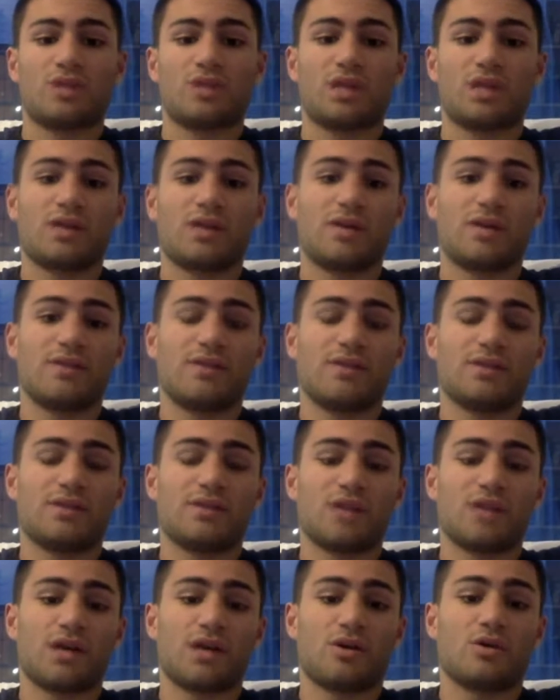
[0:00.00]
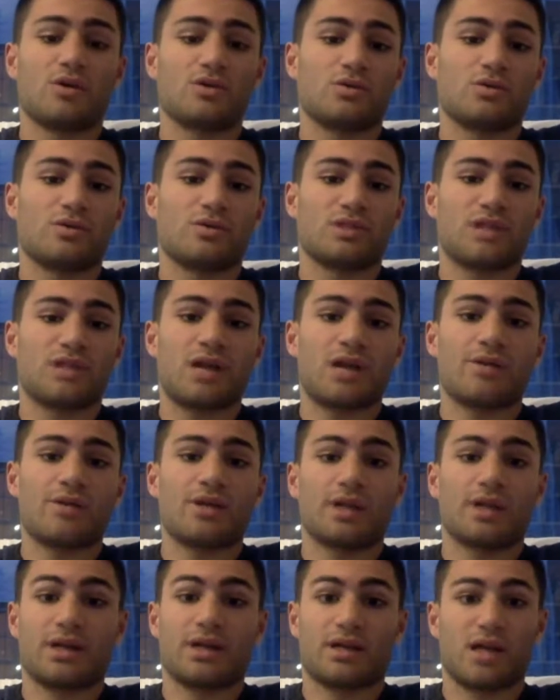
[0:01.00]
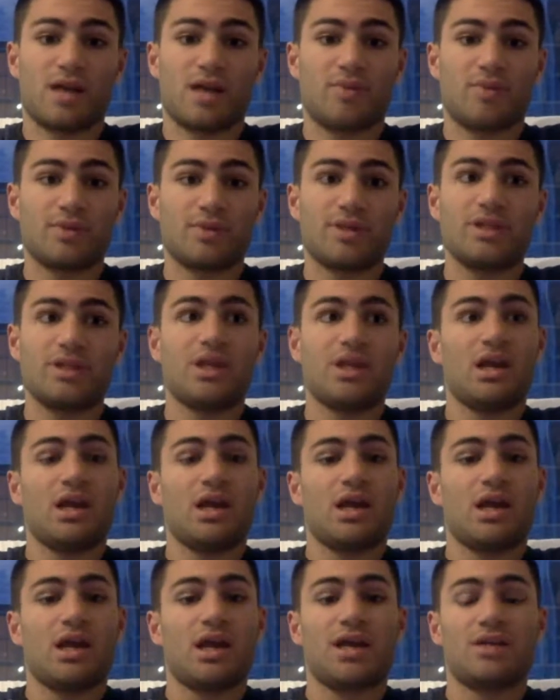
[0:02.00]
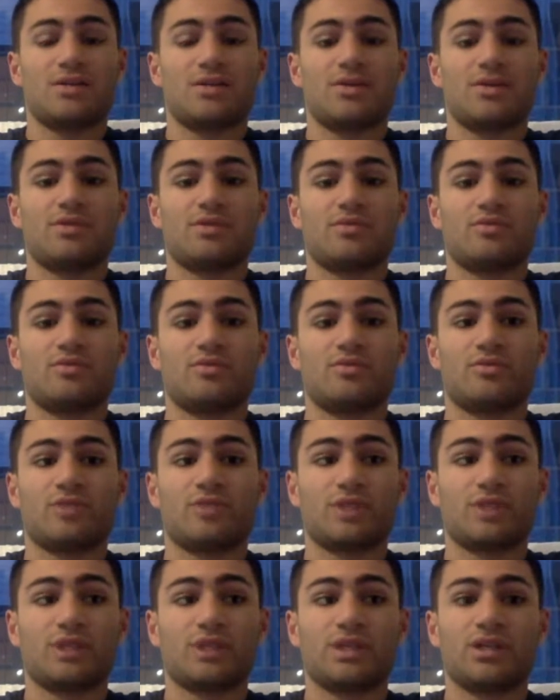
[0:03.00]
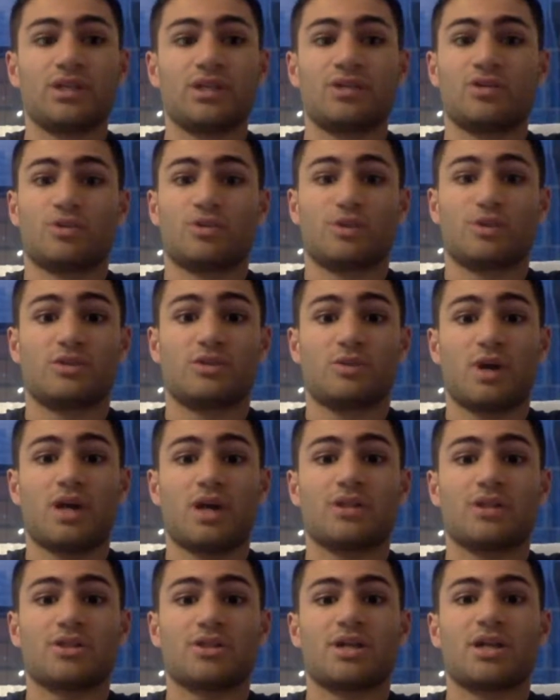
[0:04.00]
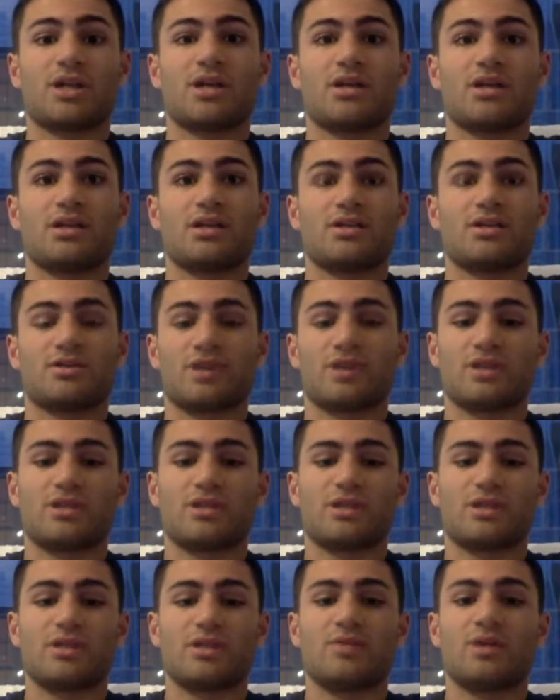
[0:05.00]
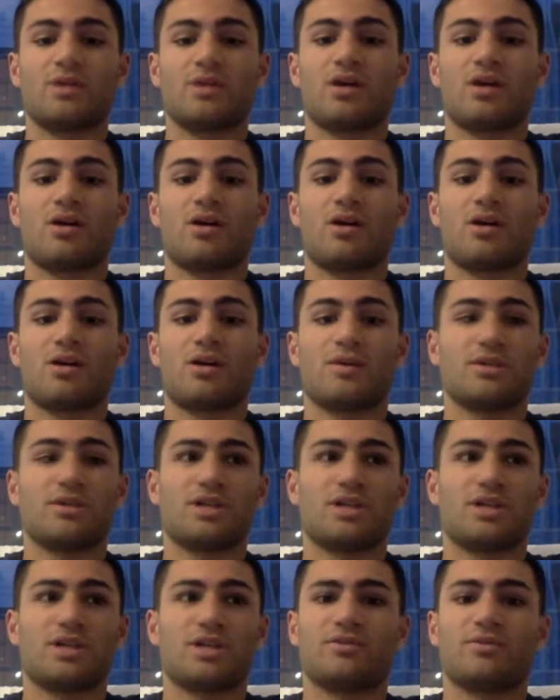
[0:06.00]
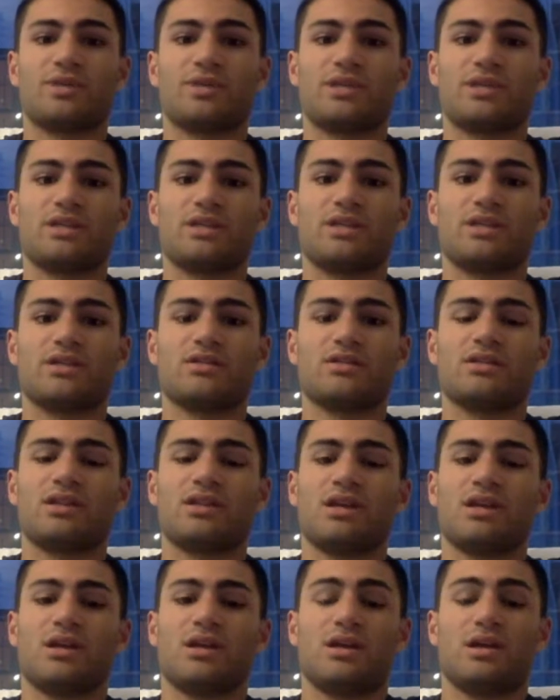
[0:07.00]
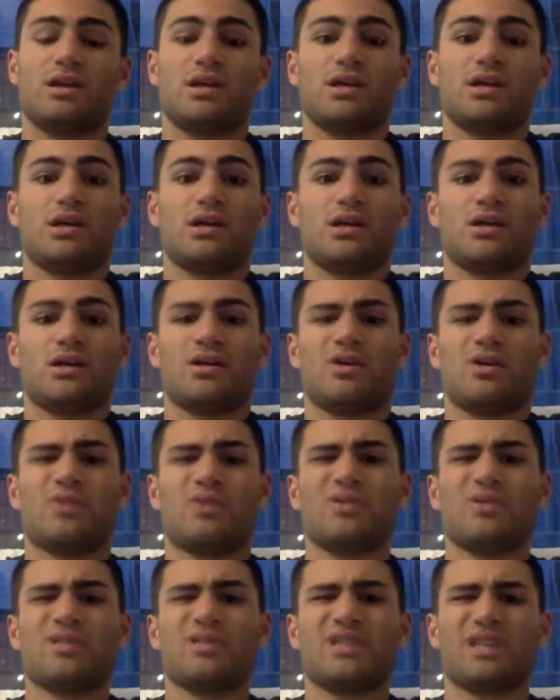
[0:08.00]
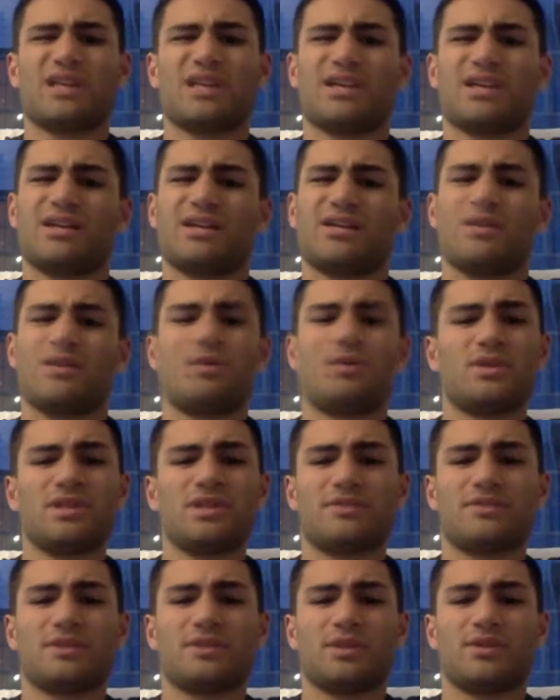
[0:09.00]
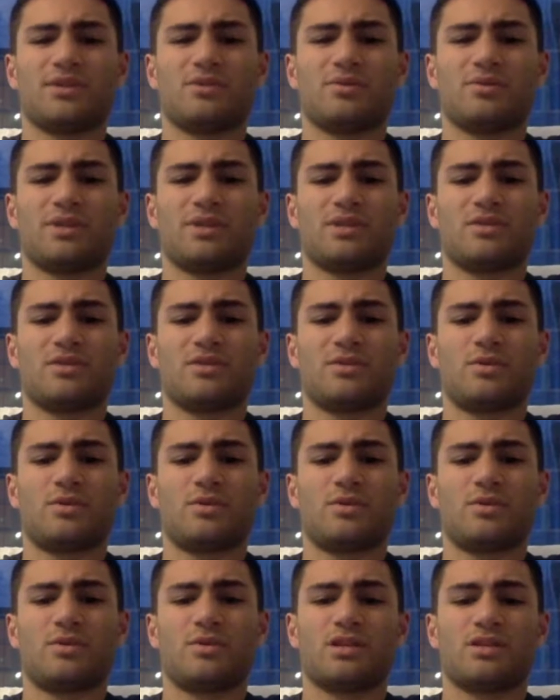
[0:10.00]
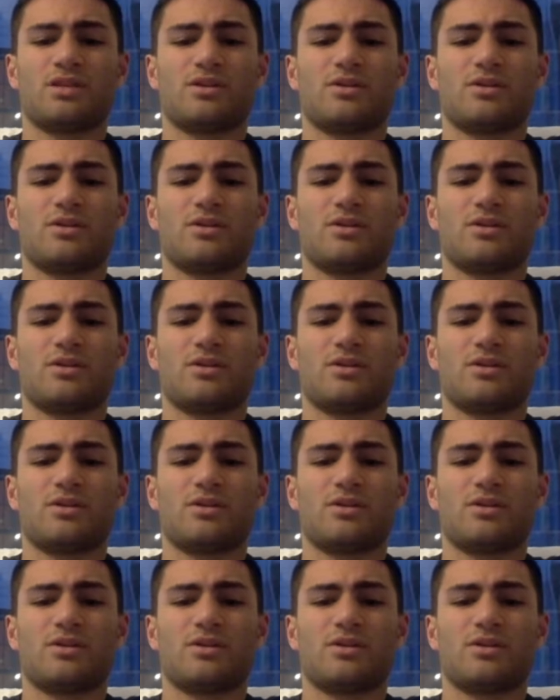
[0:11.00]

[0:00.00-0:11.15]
even also with Sarri, like Napoli has been really a joy to watch, and it's great to see, especially after Benitez. He's like always left a little bit to be wanting,